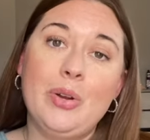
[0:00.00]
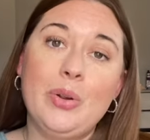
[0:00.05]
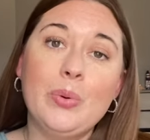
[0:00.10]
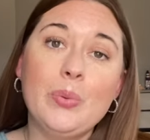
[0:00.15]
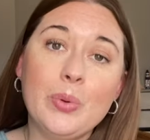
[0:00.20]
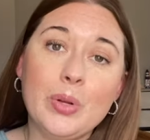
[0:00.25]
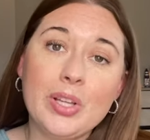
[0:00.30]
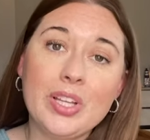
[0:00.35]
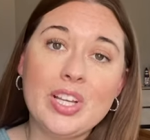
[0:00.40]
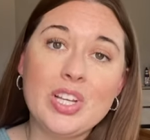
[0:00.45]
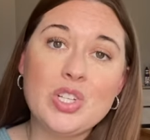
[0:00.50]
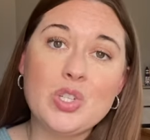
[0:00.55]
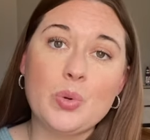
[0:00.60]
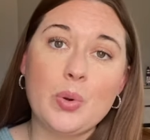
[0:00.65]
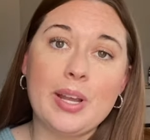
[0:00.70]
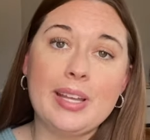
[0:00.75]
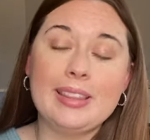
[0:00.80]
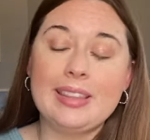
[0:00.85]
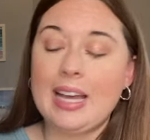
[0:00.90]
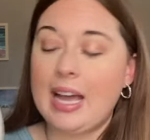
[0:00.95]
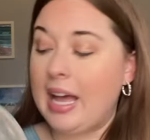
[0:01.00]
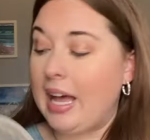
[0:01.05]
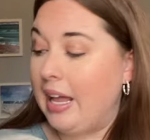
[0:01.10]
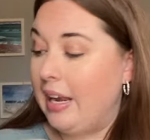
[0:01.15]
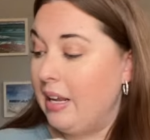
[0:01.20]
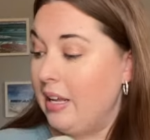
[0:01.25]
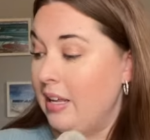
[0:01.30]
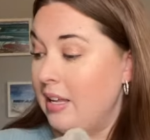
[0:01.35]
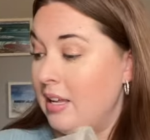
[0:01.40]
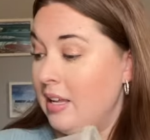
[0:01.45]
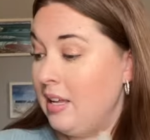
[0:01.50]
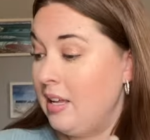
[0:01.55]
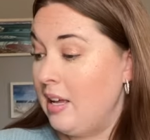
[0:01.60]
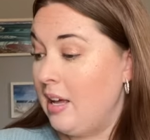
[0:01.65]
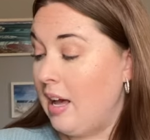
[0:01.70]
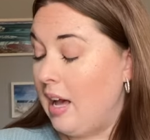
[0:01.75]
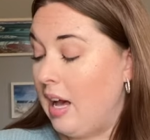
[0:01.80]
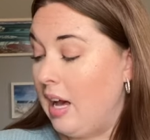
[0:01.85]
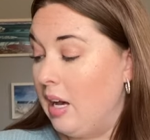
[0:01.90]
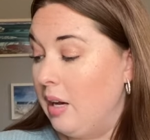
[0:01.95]
Really enjoyed that.
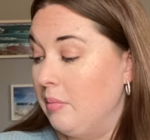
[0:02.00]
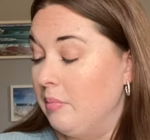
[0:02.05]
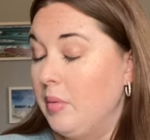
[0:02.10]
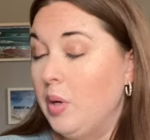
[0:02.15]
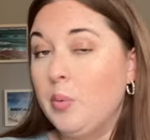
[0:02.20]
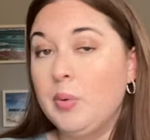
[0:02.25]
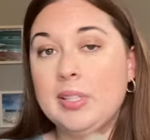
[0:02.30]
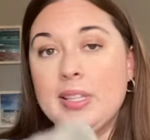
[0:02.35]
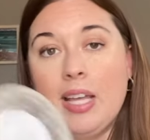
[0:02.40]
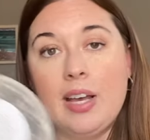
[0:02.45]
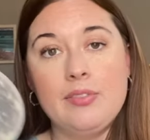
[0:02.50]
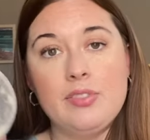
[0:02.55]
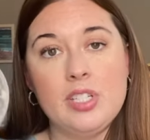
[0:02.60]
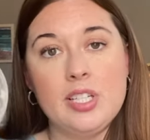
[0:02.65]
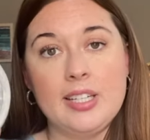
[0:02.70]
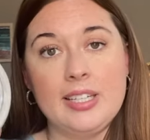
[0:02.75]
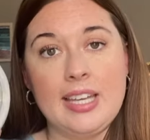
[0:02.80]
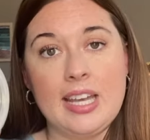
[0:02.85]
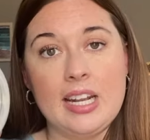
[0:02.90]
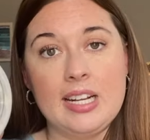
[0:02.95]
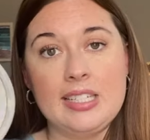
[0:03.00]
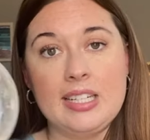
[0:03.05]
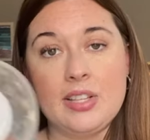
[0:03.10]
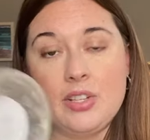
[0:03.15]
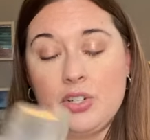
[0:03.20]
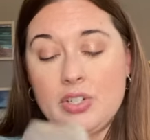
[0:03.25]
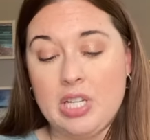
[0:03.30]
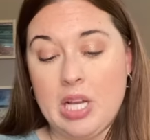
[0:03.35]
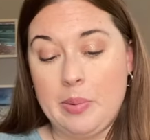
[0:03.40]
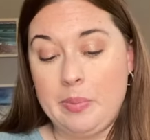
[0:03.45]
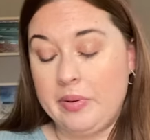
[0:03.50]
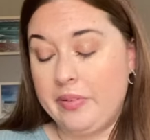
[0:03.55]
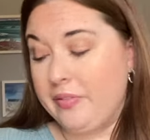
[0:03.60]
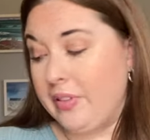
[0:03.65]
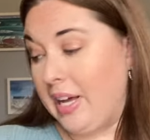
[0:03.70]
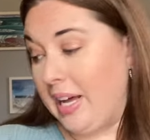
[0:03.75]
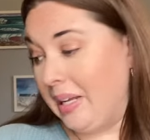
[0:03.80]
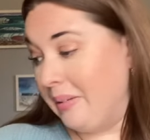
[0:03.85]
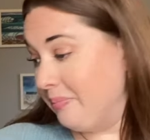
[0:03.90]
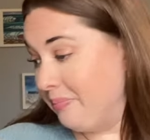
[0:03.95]
Would love to get another tub of
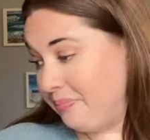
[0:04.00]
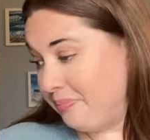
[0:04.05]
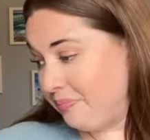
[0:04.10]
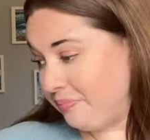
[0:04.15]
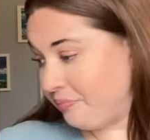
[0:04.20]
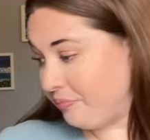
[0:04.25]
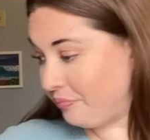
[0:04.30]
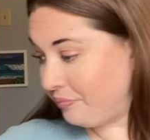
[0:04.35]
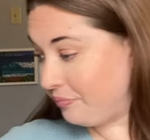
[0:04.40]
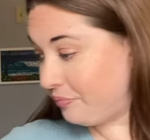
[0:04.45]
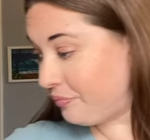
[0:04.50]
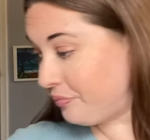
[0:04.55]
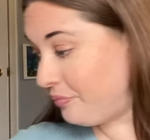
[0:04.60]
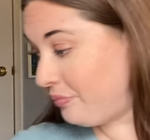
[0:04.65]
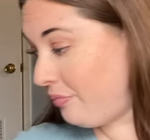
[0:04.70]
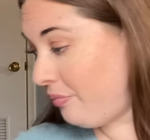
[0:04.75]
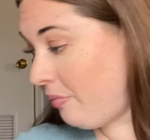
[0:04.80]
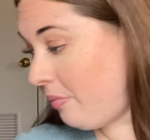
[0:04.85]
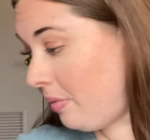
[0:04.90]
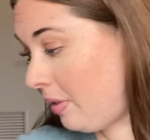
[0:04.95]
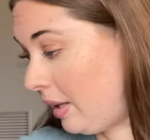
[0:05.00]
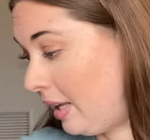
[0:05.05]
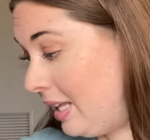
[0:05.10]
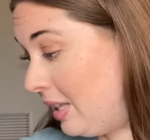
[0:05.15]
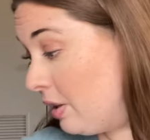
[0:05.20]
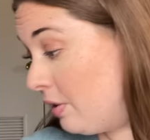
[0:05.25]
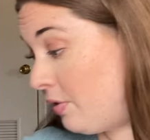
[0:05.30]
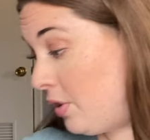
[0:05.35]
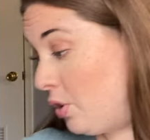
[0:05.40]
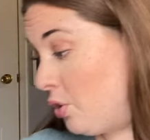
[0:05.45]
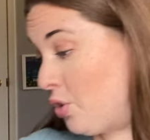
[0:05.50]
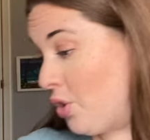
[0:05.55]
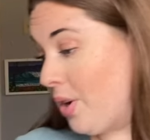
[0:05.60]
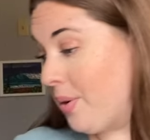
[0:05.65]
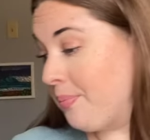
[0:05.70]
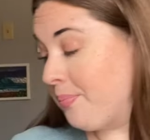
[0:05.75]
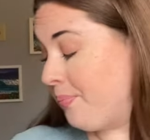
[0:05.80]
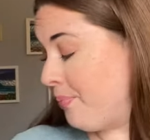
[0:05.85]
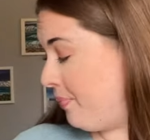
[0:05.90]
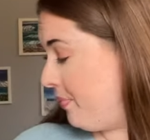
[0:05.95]
that in the
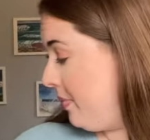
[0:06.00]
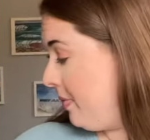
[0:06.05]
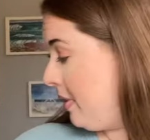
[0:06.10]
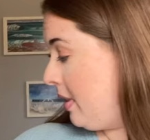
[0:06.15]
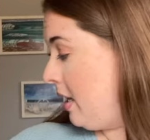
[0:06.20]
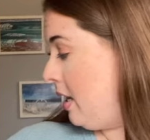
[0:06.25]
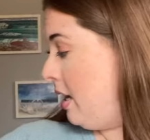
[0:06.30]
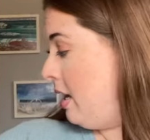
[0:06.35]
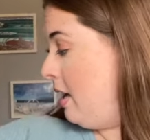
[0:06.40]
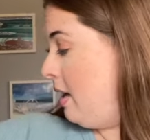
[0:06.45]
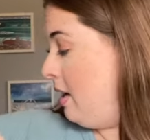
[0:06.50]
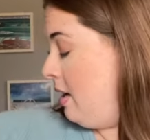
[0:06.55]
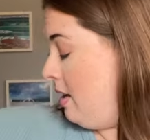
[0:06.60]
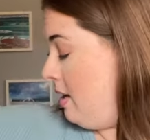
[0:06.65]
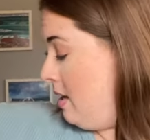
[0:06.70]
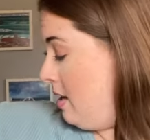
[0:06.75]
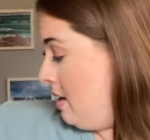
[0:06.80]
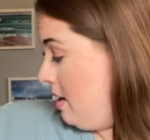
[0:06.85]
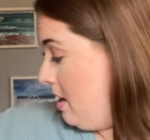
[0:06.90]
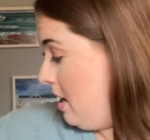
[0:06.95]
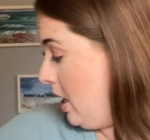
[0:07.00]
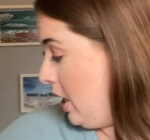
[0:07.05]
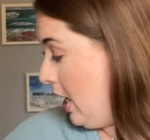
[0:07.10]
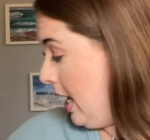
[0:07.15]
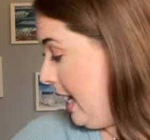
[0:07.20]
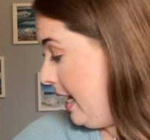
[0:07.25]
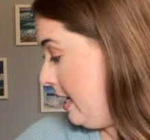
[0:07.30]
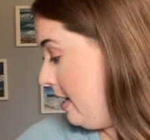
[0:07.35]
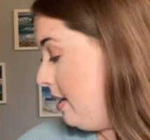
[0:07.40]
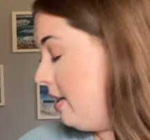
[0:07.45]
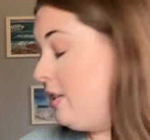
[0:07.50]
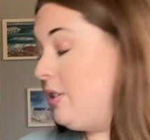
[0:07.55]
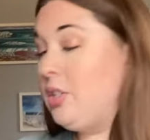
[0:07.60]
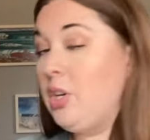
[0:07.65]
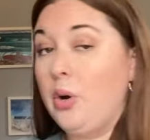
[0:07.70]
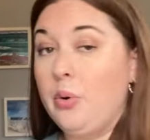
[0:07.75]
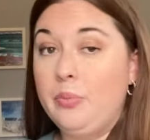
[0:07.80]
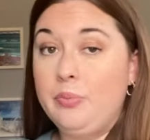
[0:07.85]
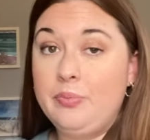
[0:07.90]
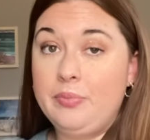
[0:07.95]
future. All right.
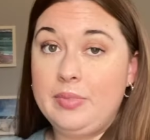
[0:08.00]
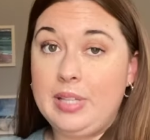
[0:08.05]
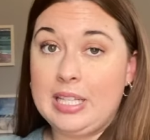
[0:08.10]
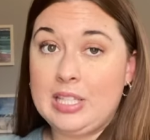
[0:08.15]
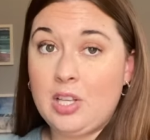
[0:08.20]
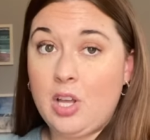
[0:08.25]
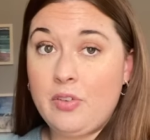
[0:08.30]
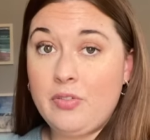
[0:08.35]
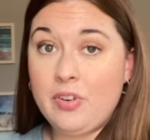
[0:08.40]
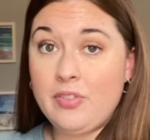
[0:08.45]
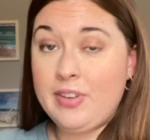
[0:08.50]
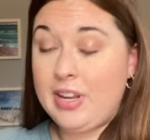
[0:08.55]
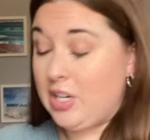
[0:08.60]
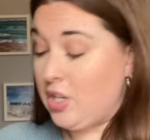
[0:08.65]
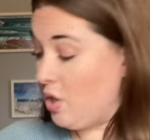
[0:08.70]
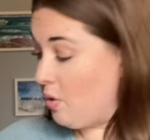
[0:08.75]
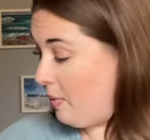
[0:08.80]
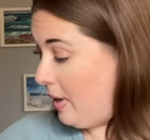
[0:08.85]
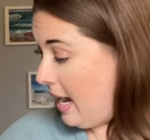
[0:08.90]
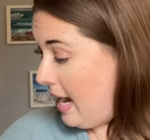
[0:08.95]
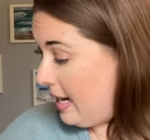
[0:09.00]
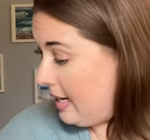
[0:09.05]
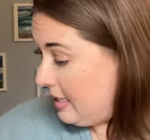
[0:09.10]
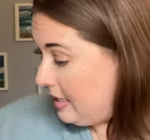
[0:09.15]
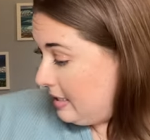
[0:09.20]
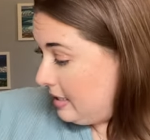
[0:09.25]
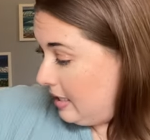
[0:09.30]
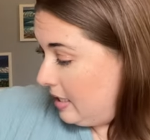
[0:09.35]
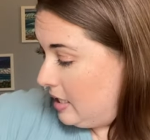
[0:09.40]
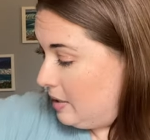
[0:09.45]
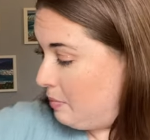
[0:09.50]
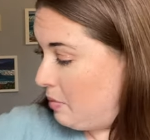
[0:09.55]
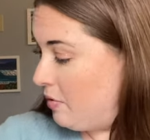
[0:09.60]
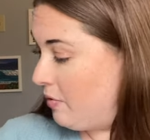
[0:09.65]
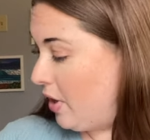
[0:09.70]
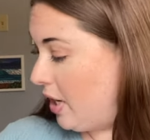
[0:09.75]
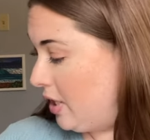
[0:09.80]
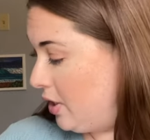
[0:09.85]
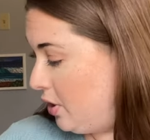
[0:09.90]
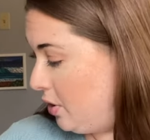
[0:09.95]
So that's all for vendor wax. Let's move
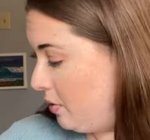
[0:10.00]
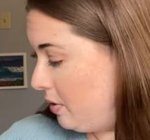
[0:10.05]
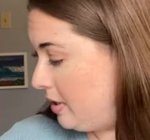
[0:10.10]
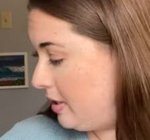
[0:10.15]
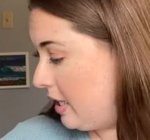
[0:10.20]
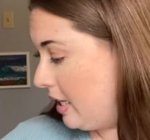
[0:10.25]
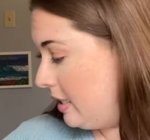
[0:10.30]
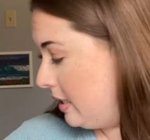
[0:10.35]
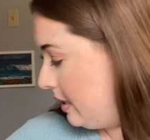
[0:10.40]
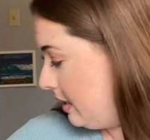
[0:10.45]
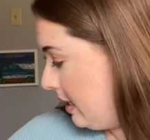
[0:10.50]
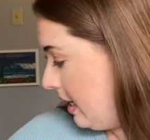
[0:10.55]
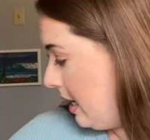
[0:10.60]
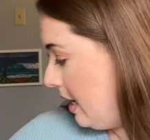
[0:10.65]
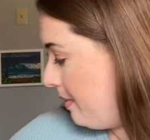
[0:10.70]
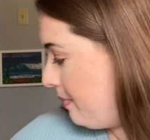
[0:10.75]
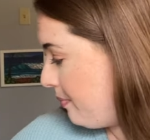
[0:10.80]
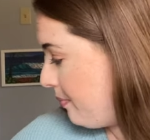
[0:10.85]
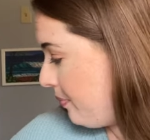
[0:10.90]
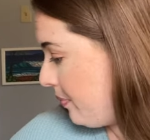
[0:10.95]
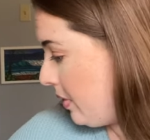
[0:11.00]
on to Scentsy.